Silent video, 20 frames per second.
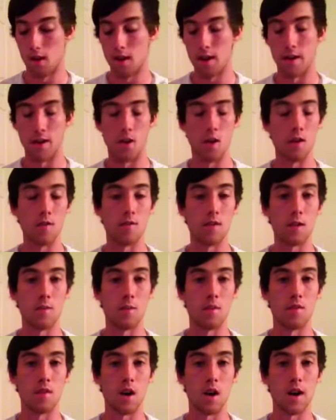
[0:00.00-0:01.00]
and hopefully
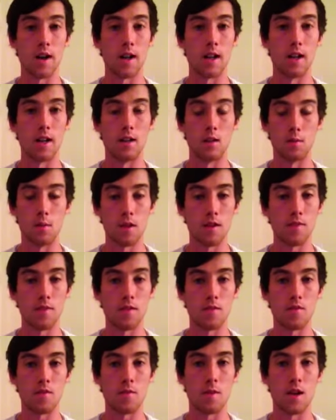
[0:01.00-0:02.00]
provide a little bit of
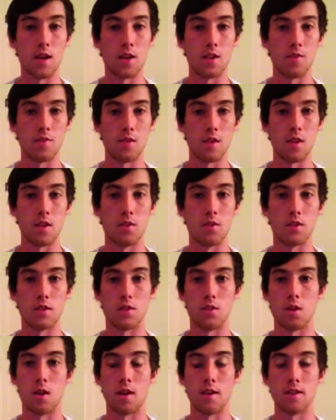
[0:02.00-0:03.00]
information for you to
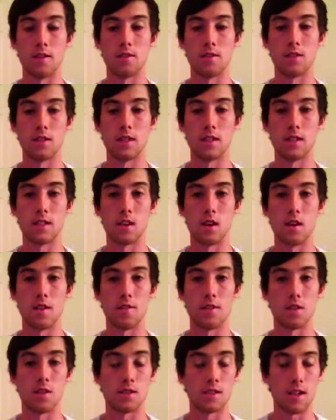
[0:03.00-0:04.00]
try and decide
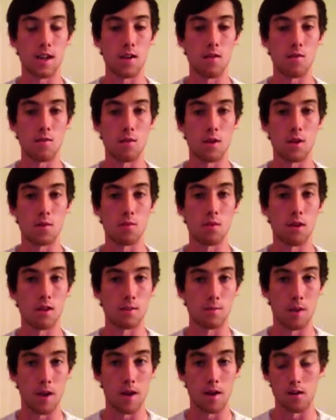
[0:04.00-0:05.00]
for yourself which one is
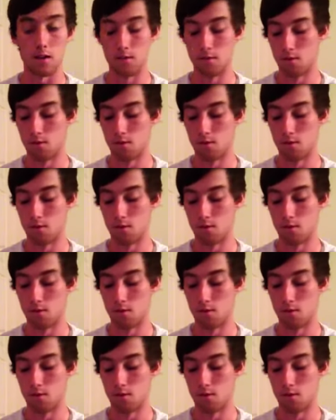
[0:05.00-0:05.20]
better.